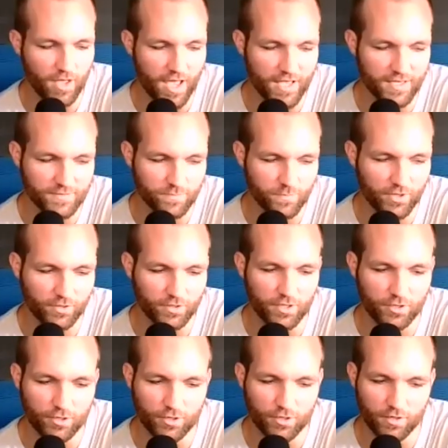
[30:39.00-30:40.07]
has building
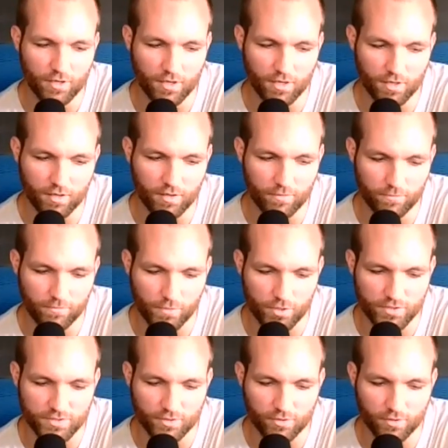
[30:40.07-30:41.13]
your uh,
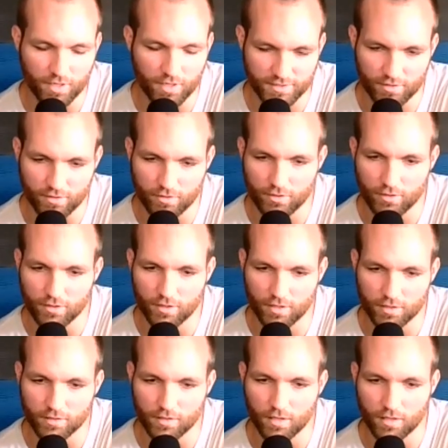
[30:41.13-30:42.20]
musical because I know you're
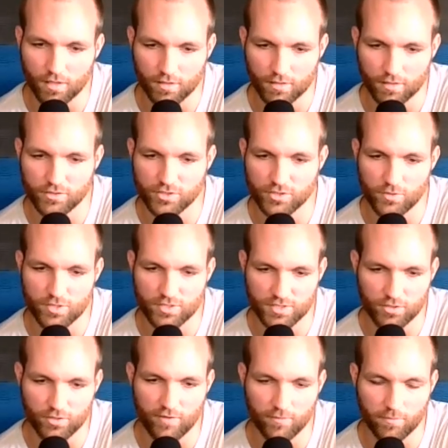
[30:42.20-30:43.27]
in uh, country music,
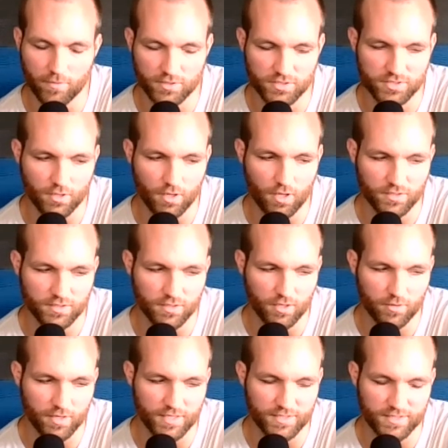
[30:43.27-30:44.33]
you have a bunch of songs.
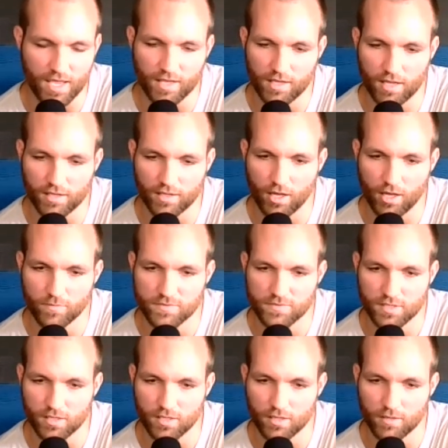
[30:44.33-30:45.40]
Uh, has that kind of helped
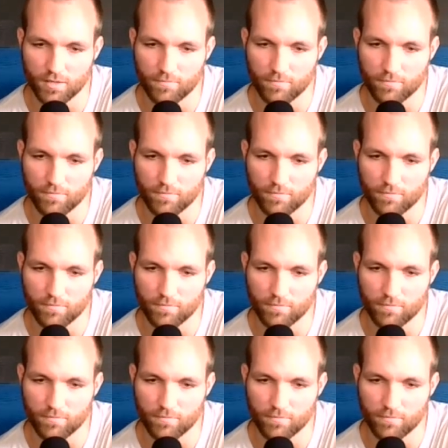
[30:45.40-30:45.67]
uh,